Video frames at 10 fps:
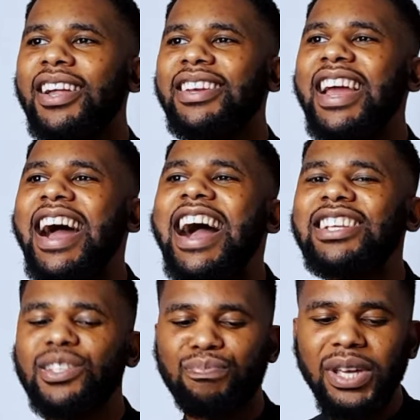They
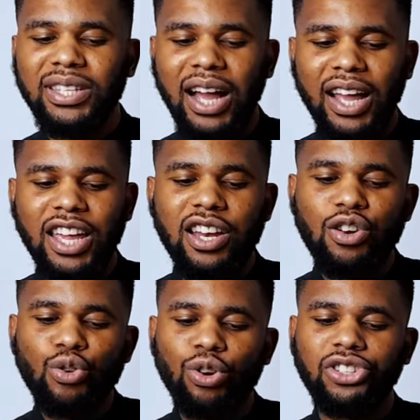asked Peter
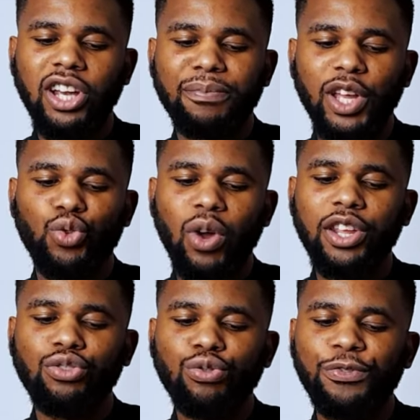in Luke chapter
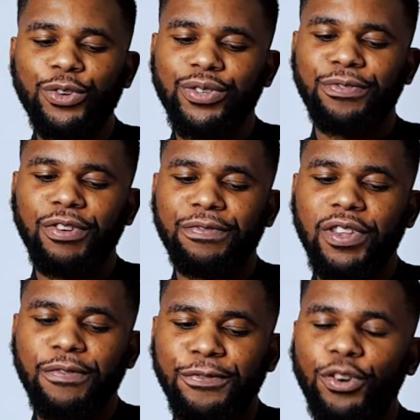22, verse
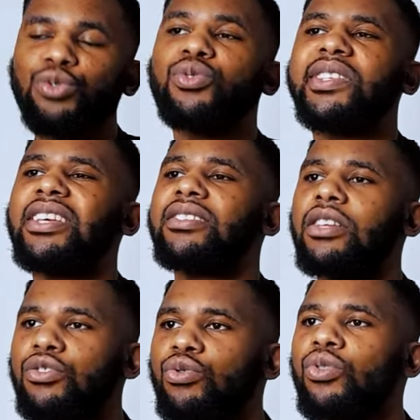54 to
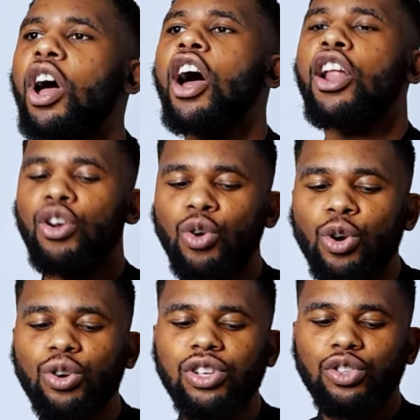62.
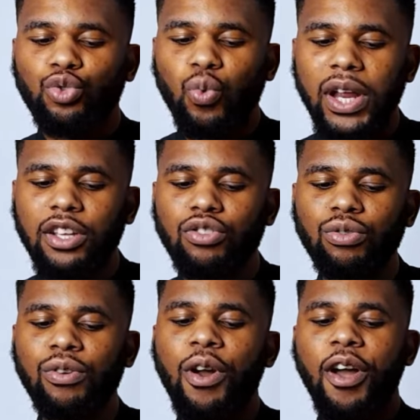Luke
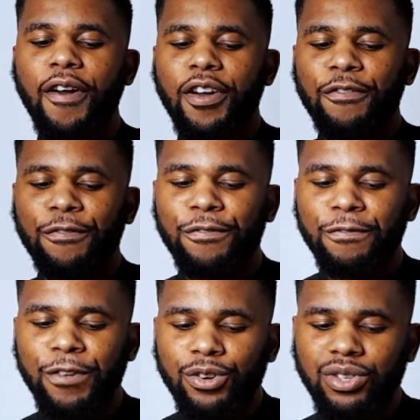22,
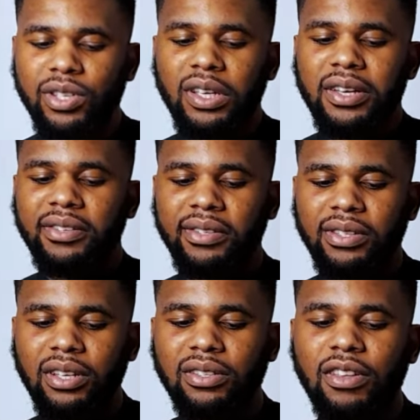verse
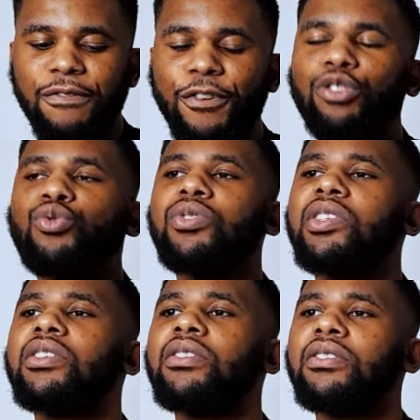64 to
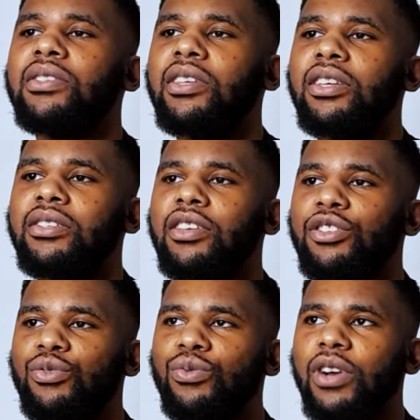
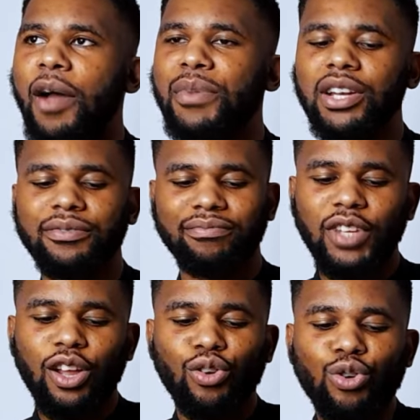62. I mean,
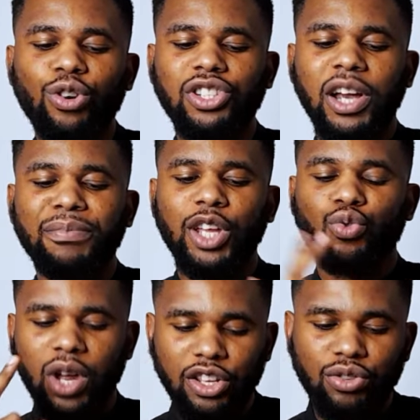Luke chapter
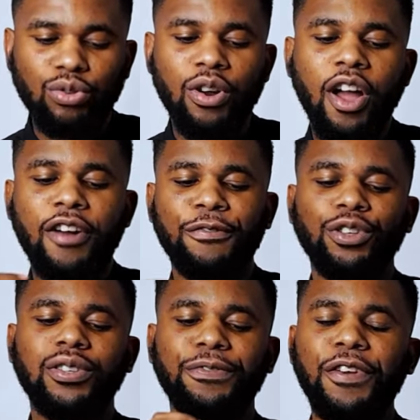22,
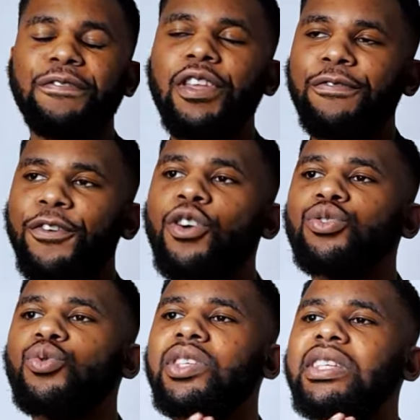verse
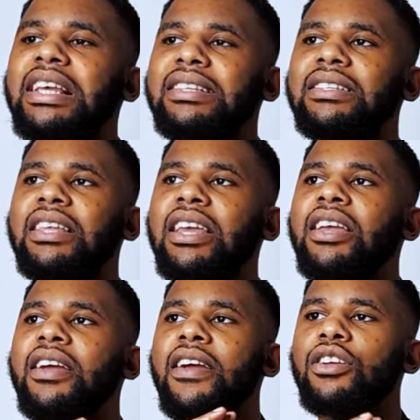54 to
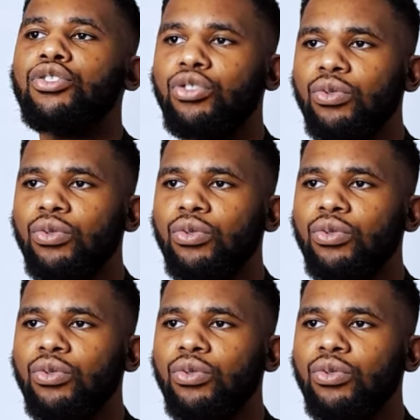62.